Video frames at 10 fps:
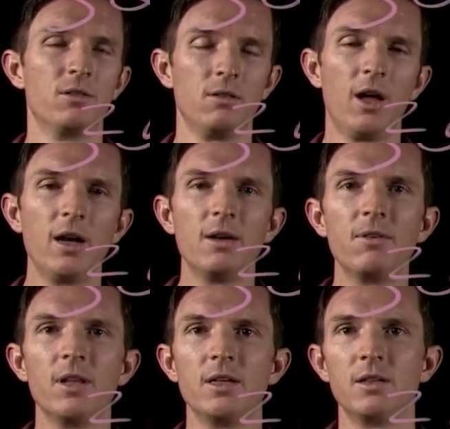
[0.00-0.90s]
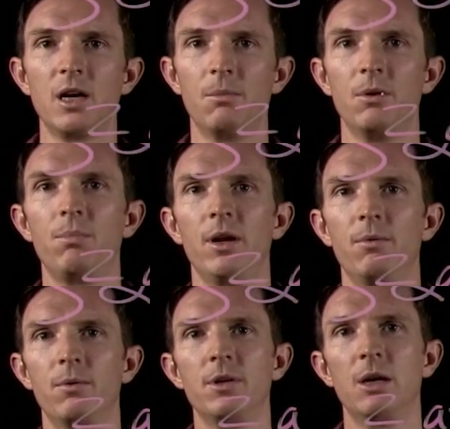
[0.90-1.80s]
There's a lot of different things that come into
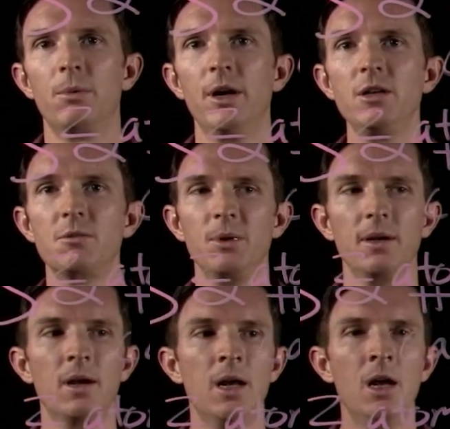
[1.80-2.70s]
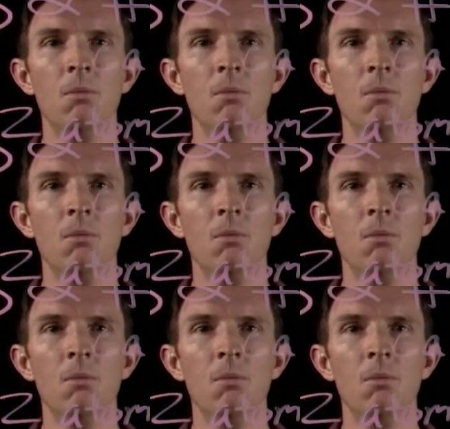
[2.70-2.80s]
play when we're talking about entropy.